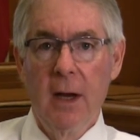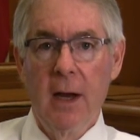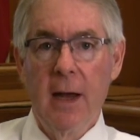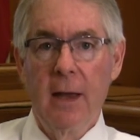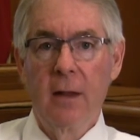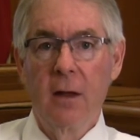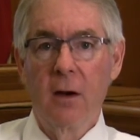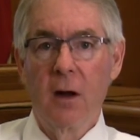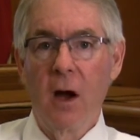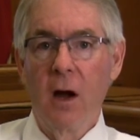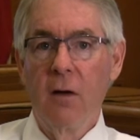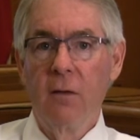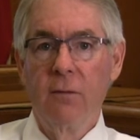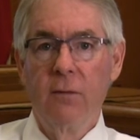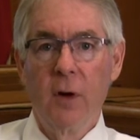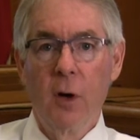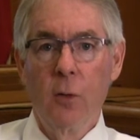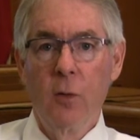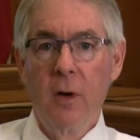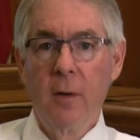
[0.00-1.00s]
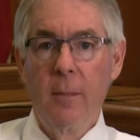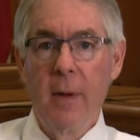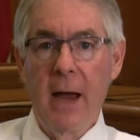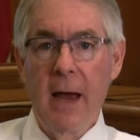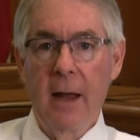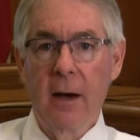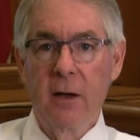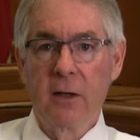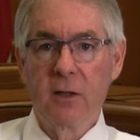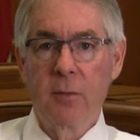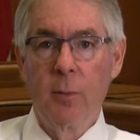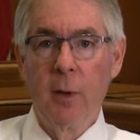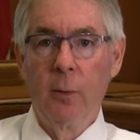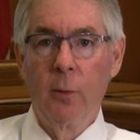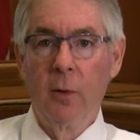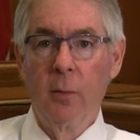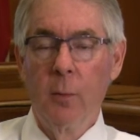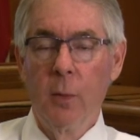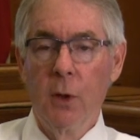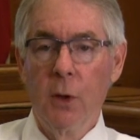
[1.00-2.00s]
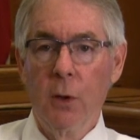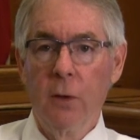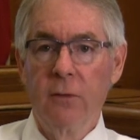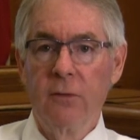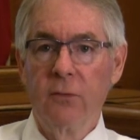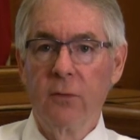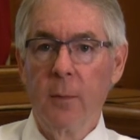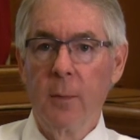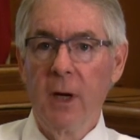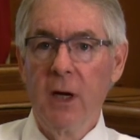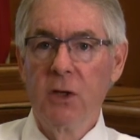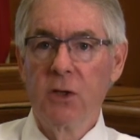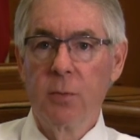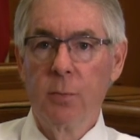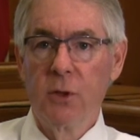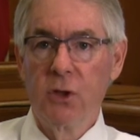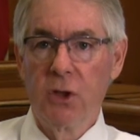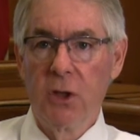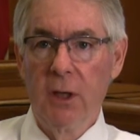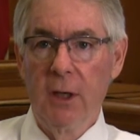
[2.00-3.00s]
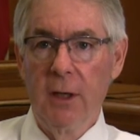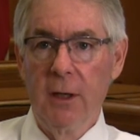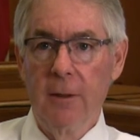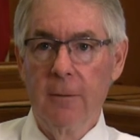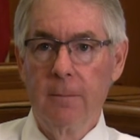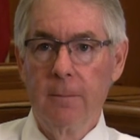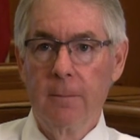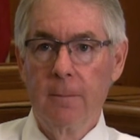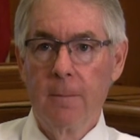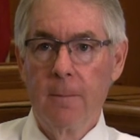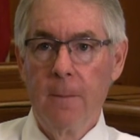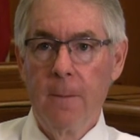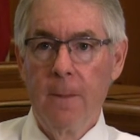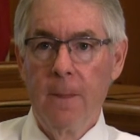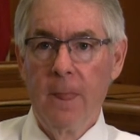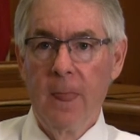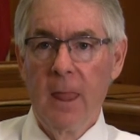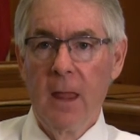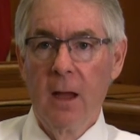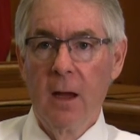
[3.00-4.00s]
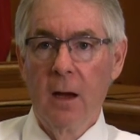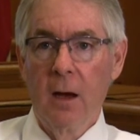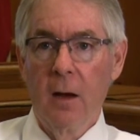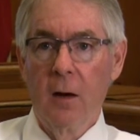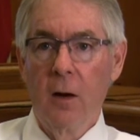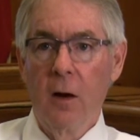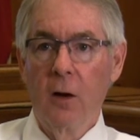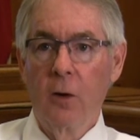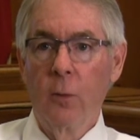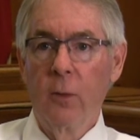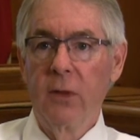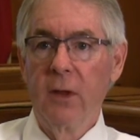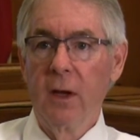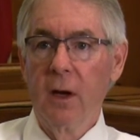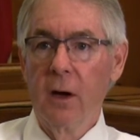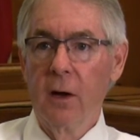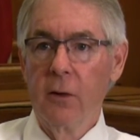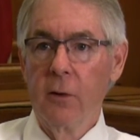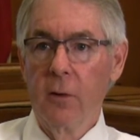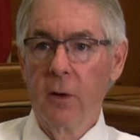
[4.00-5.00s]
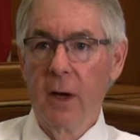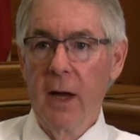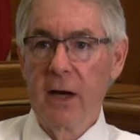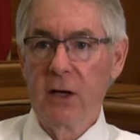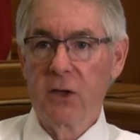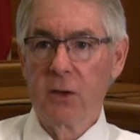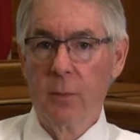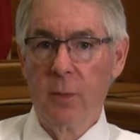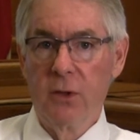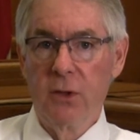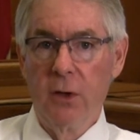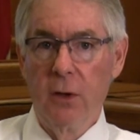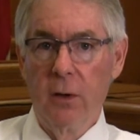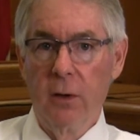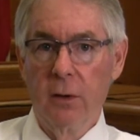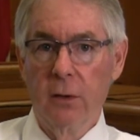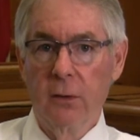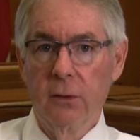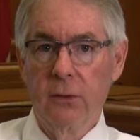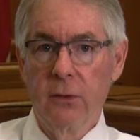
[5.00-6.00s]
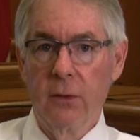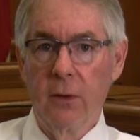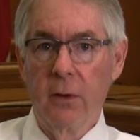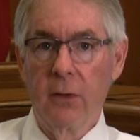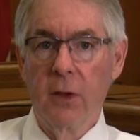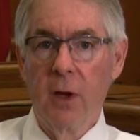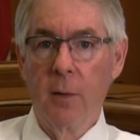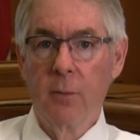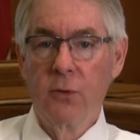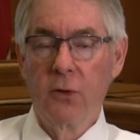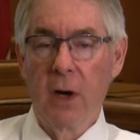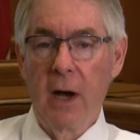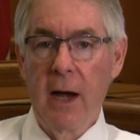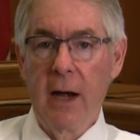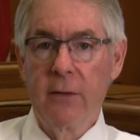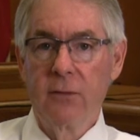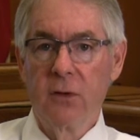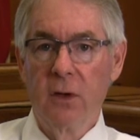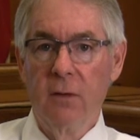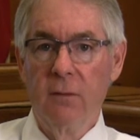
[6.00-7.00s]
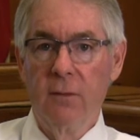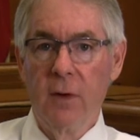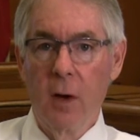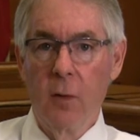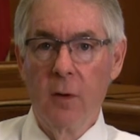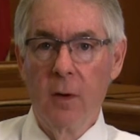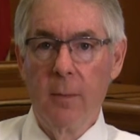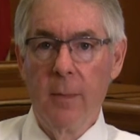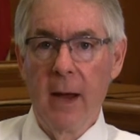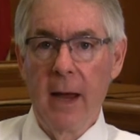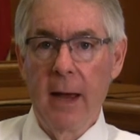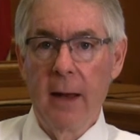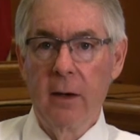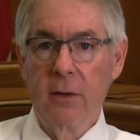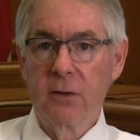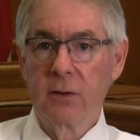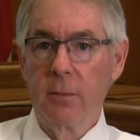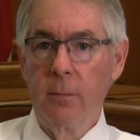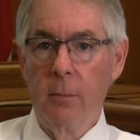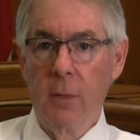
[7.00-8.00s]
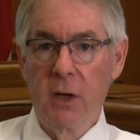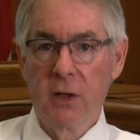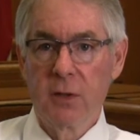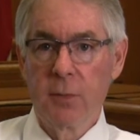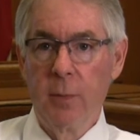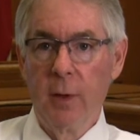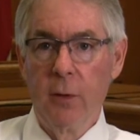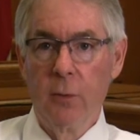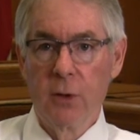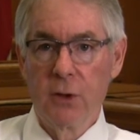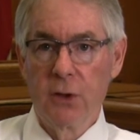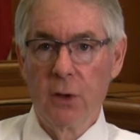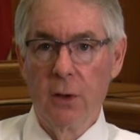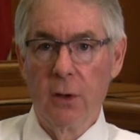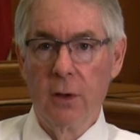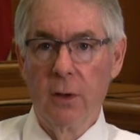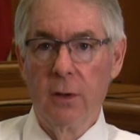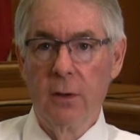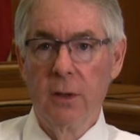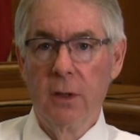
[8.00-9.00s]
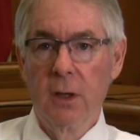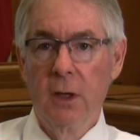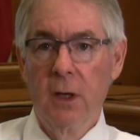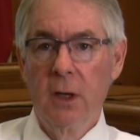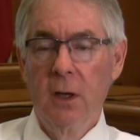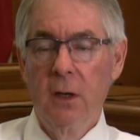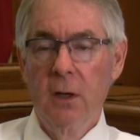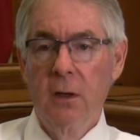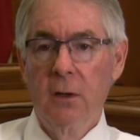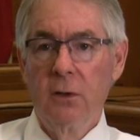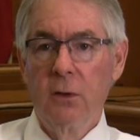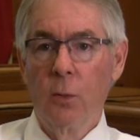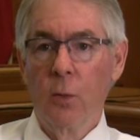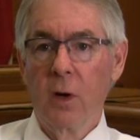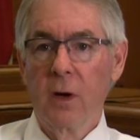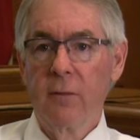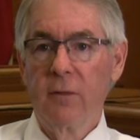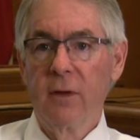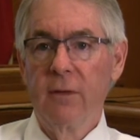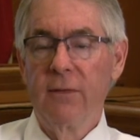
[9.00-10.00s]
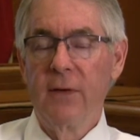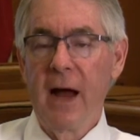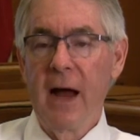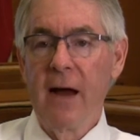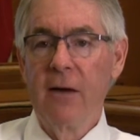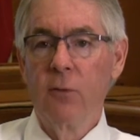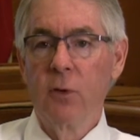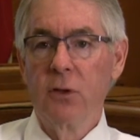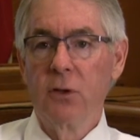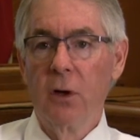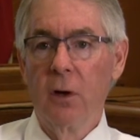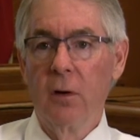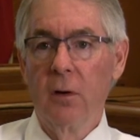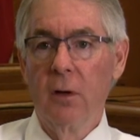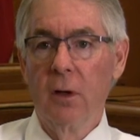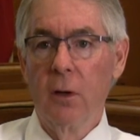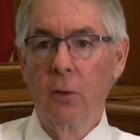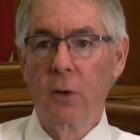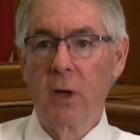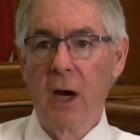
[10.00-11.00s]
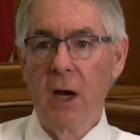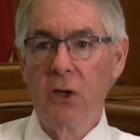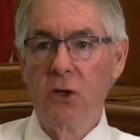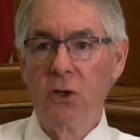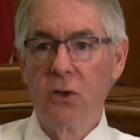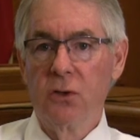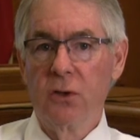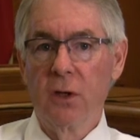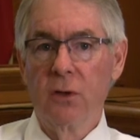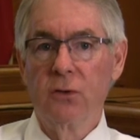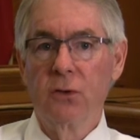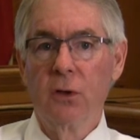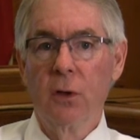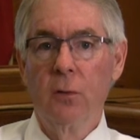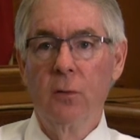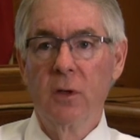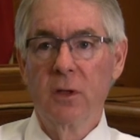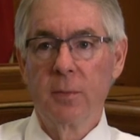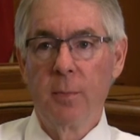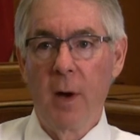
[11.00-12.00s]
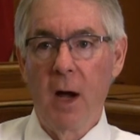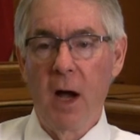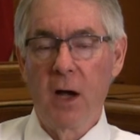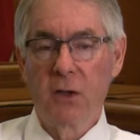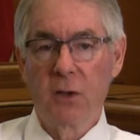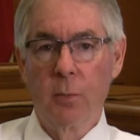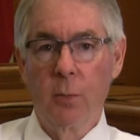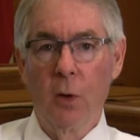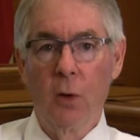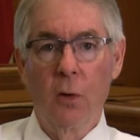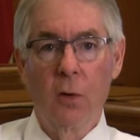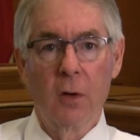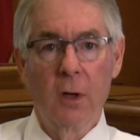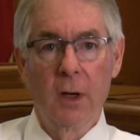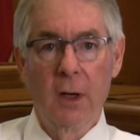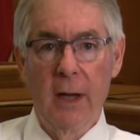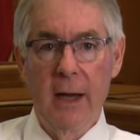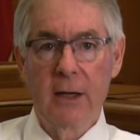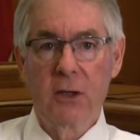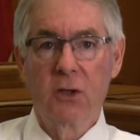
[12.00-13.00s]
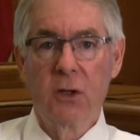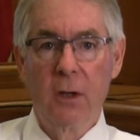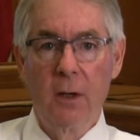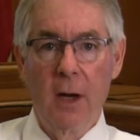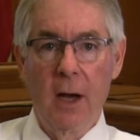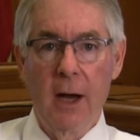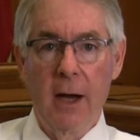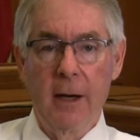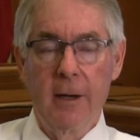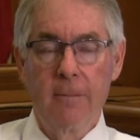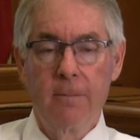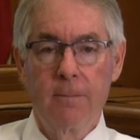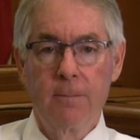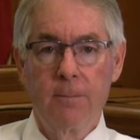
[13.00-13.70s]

and that all voted ballots be removed from each machine. Along with the other election materials, the thumb drives and voted ballots must be returned to one of the 5 return locations as soon as possible on election night.